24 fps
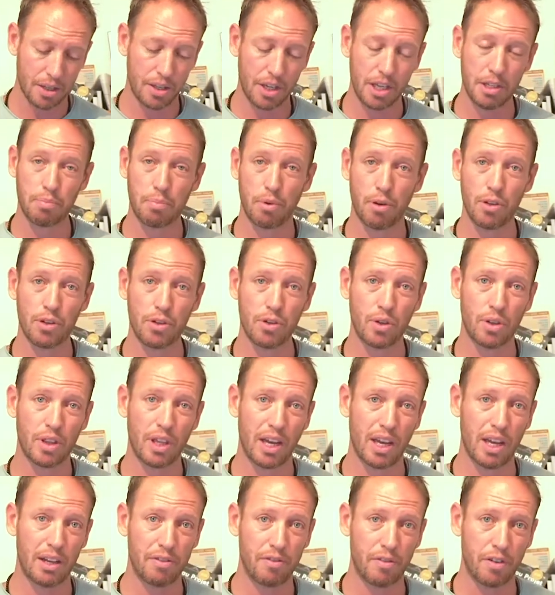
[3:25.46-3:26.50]
these Bluetooth
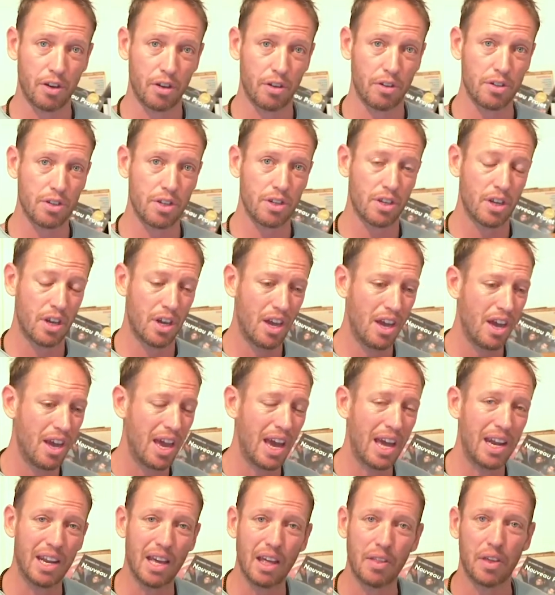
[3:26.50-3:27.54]
headphones
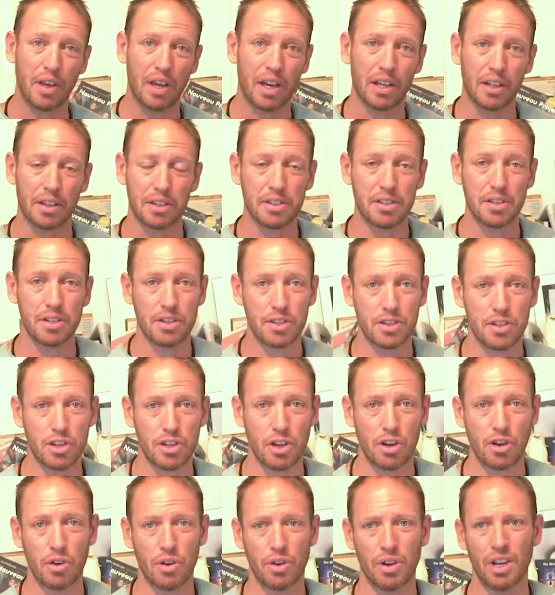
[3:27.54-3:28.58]
and nothing else.
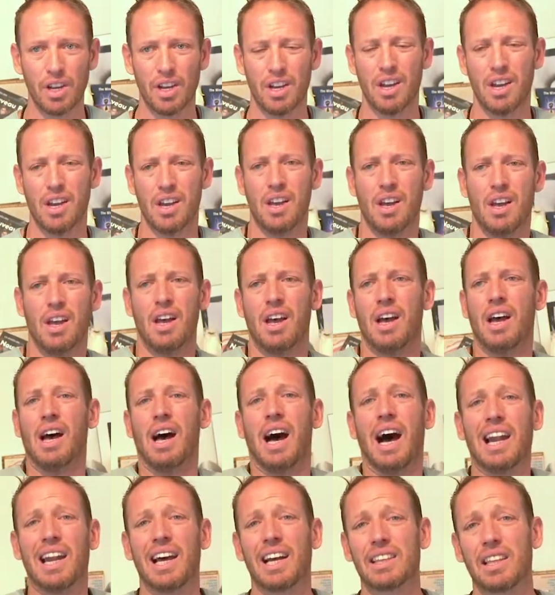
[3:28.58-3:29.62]
So
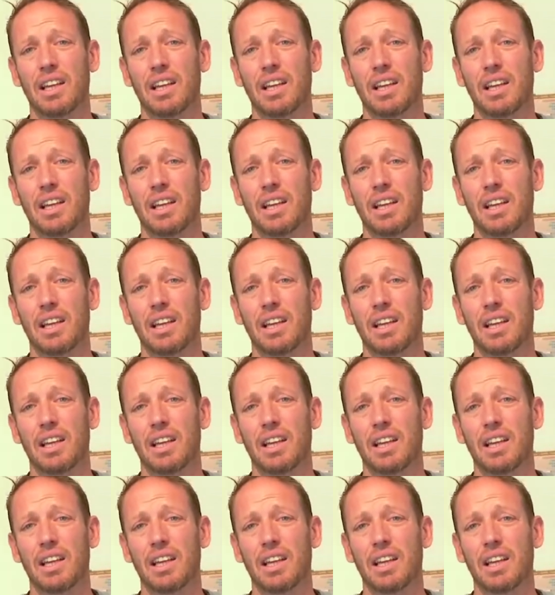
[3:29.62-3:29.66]
I like